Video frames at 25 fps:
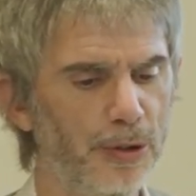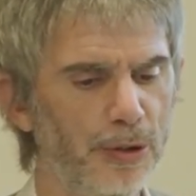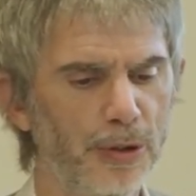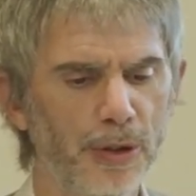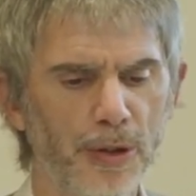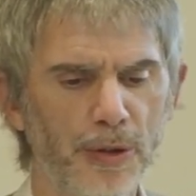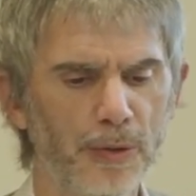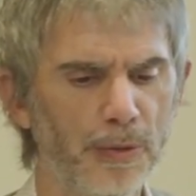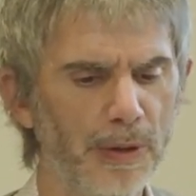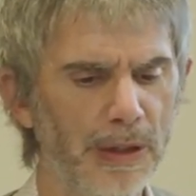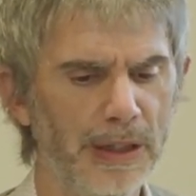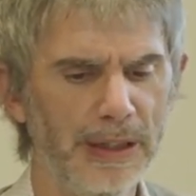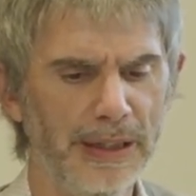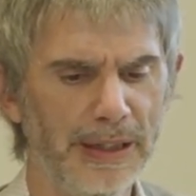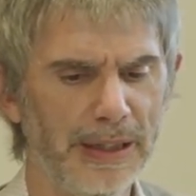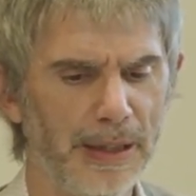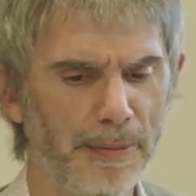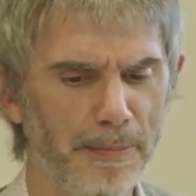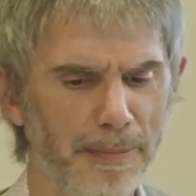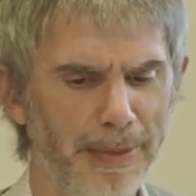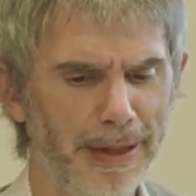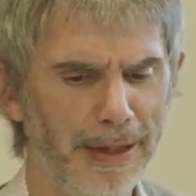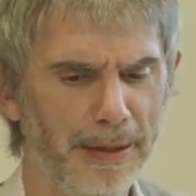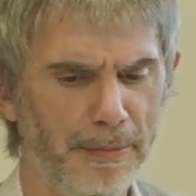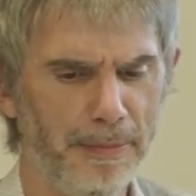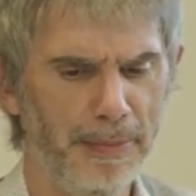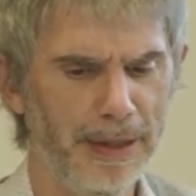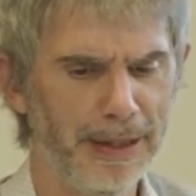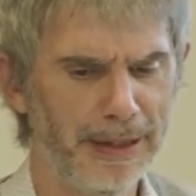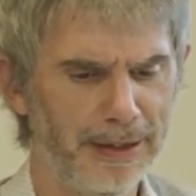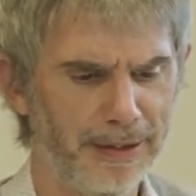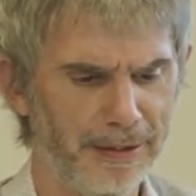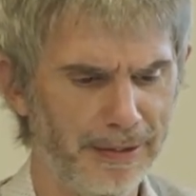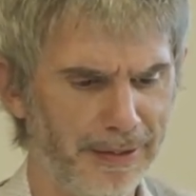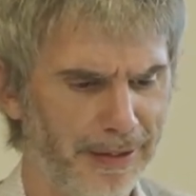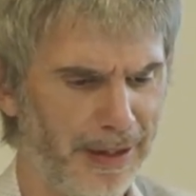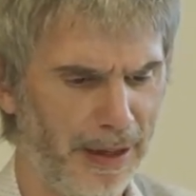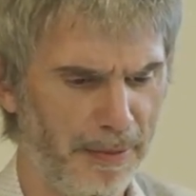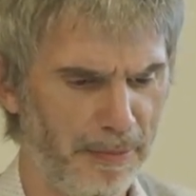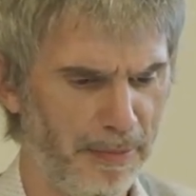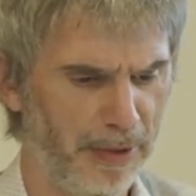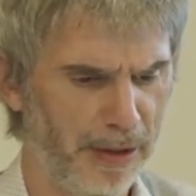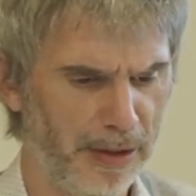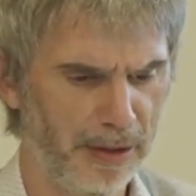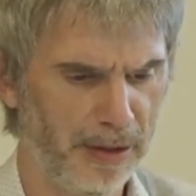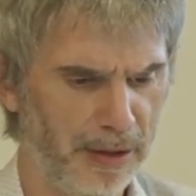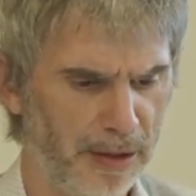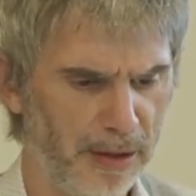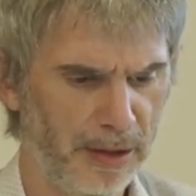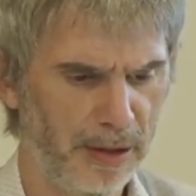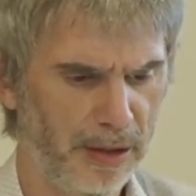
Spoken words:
You don't really need a very big number.